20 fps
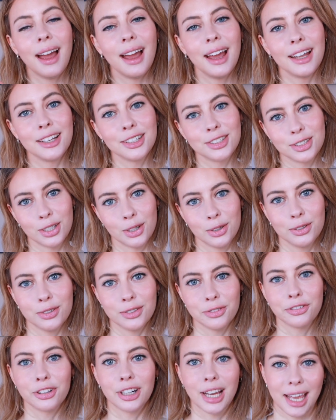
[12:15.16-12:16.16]
and
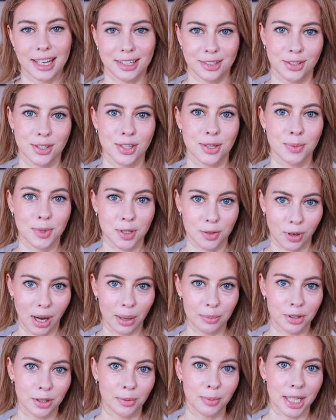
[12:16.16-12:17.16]
don't forget to
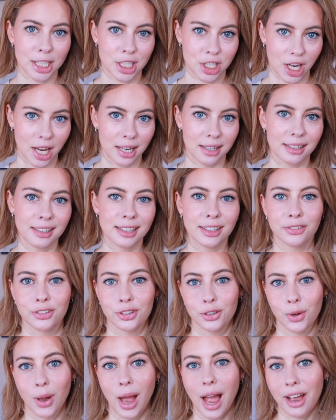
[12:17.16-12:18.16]
subscribe to my channel
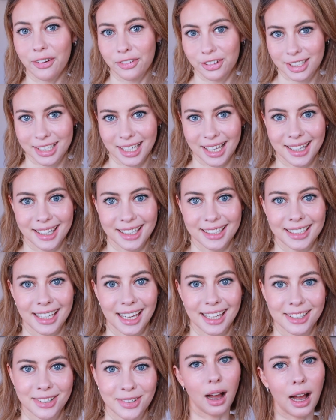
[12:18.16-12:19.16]
if you haven't done it
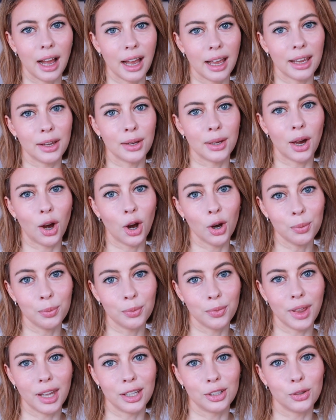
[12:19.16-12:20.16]
yet. I
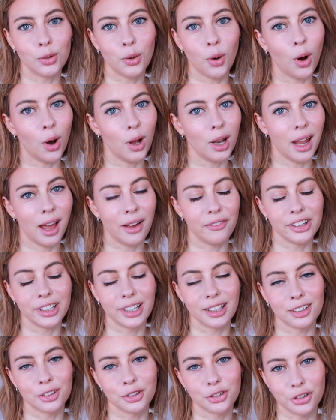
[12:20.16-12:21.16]
hope that you're all
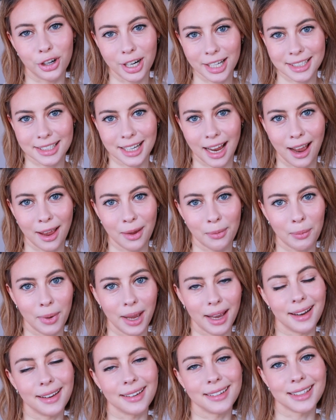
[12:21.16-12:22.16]
having a great time
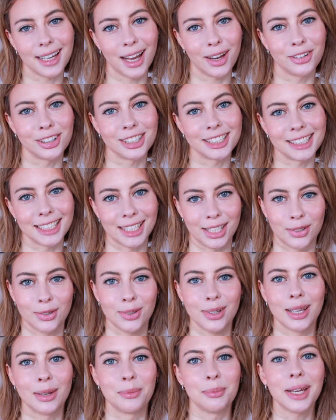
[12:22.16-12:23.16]
and I will see
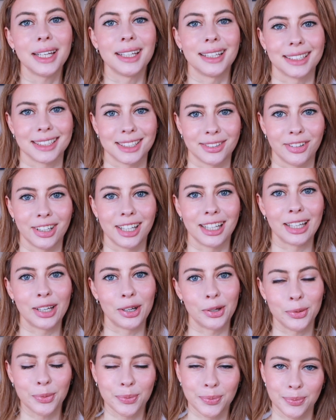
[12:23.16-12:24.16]
you in my next
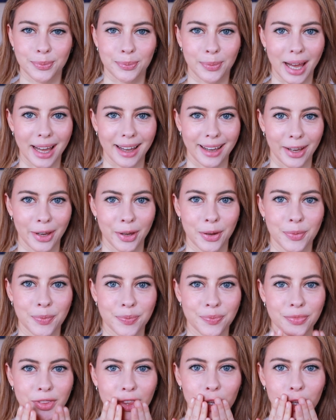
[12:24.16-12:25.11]
video. Bye!